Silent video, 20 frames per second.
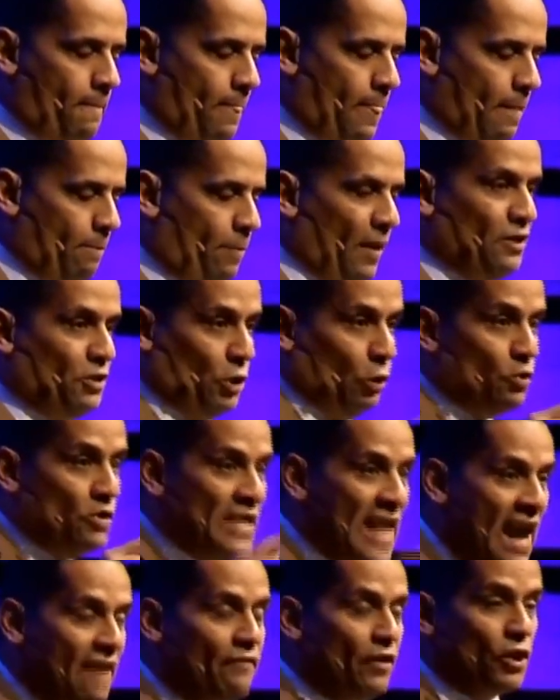But you
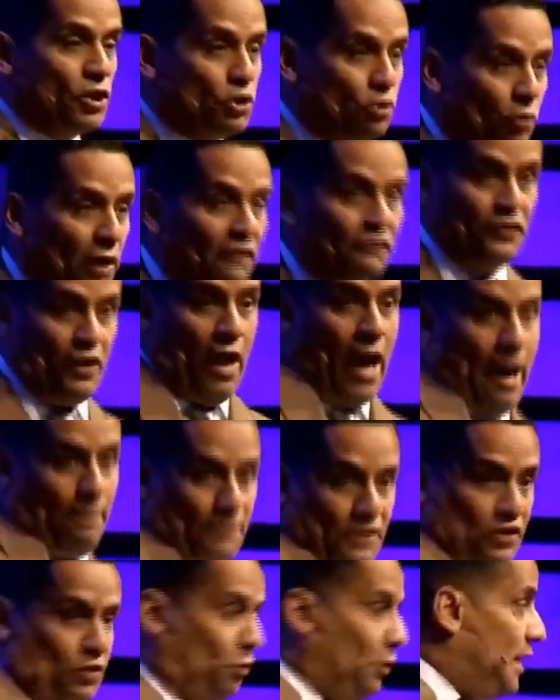never drift
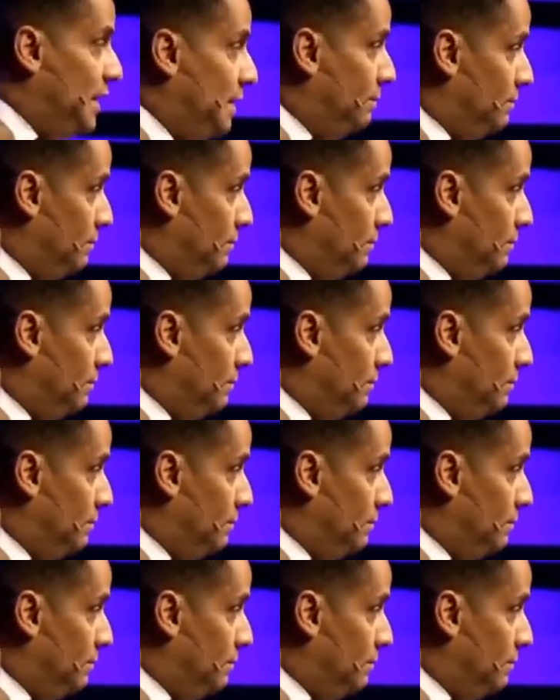upstream.